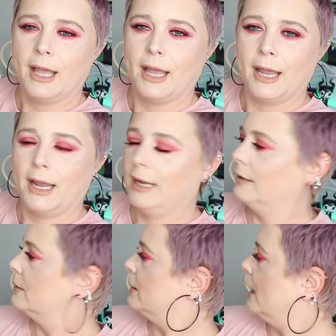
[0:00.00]

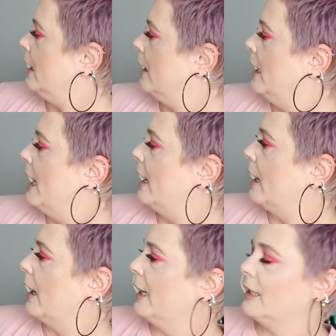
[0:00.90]
and yeah and I
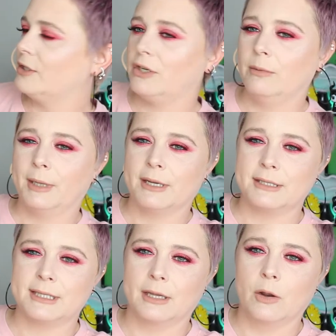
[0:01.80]
like it too
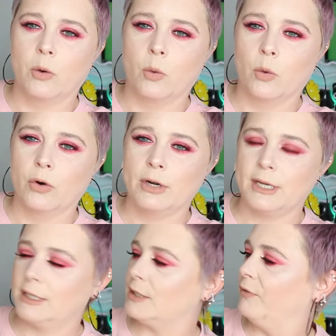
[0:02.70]
because the cord
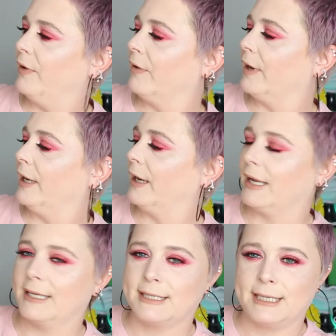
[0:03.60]
is very
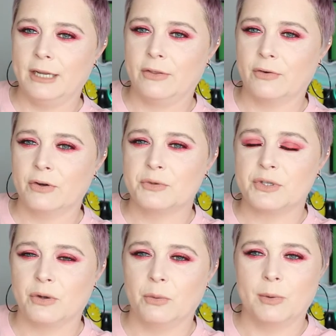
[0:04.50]
like see-through
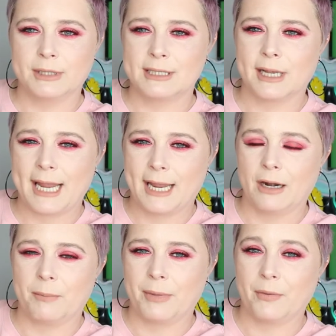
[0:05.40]
so once I hang it
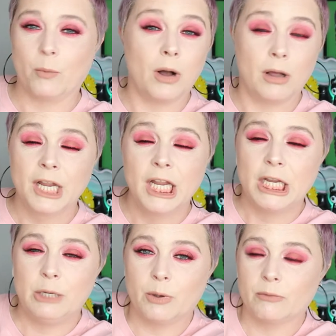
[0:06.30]
up on the wall
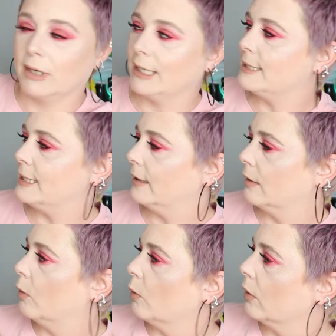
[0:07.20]
you won't really see the
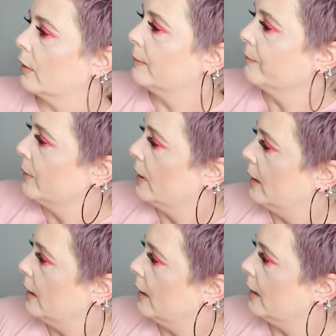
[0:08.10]
cord
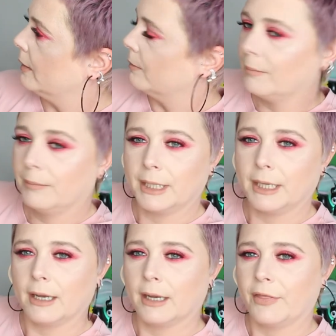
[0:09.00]
um, but
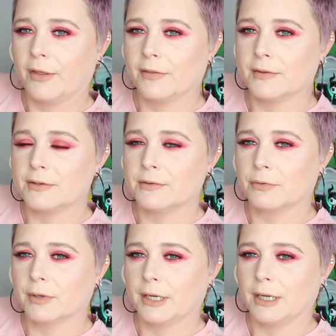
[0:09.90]
yeah I think this is
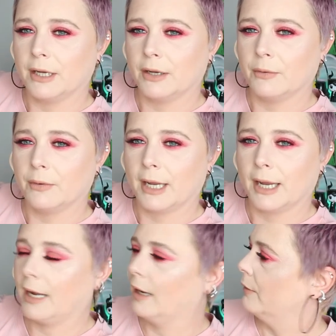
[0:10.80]
really cute
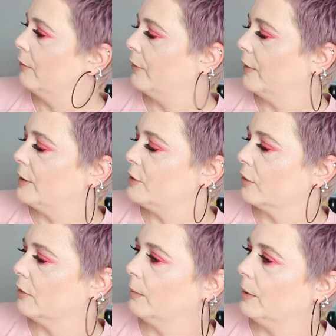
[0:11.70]
and very
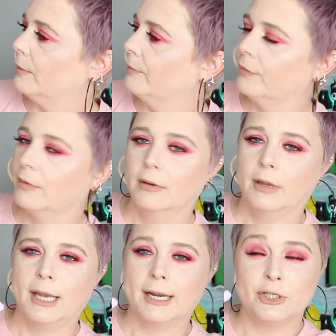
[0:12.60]
durable
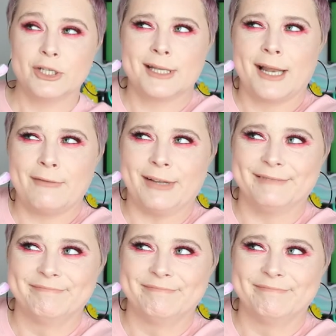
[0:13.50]
and I just love it.